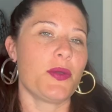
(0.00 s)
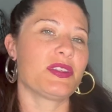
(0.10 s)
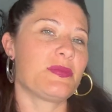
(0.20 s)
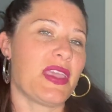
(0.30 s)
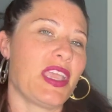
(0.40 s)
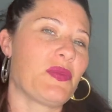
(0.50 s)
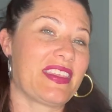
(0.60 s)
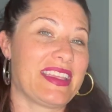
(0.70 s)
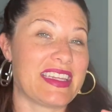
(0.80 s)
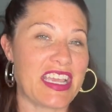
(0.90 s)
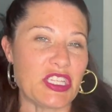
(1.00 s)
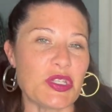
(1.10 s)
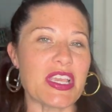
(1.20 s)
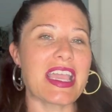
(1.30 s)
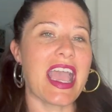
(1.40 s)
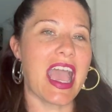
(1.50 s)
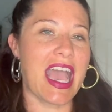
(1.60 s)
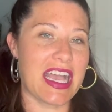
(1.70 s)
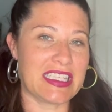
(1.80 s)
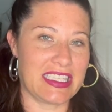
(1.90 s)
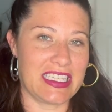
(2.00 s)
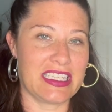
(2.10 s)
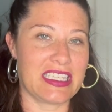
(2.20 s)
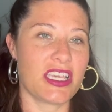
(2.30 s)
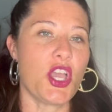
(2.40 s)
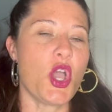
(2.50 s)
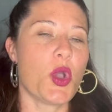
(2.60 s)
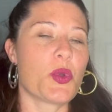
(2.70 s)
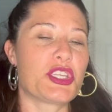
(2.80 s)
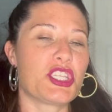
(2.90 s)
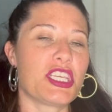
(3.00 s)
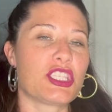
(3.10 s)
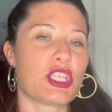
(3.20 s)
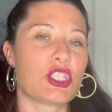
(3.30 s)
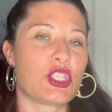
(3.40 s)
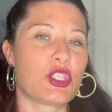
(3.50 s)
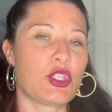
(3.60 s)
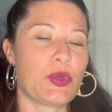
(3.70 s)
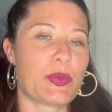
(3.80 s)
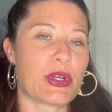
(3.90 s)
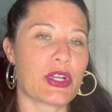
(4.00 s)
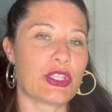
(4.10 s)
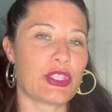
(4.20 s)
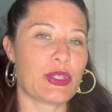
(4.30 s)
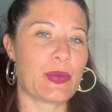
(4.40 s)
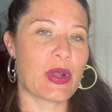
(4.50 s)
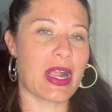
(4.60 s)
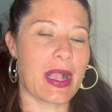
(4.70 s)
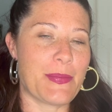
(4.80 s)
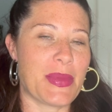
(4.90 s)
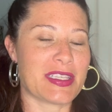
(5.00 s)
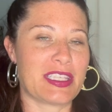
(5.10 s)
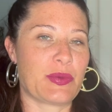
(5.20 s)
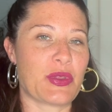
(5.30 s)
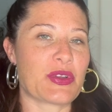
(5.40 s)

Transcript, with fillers: It was made with nitric acid, which is super, super combustible.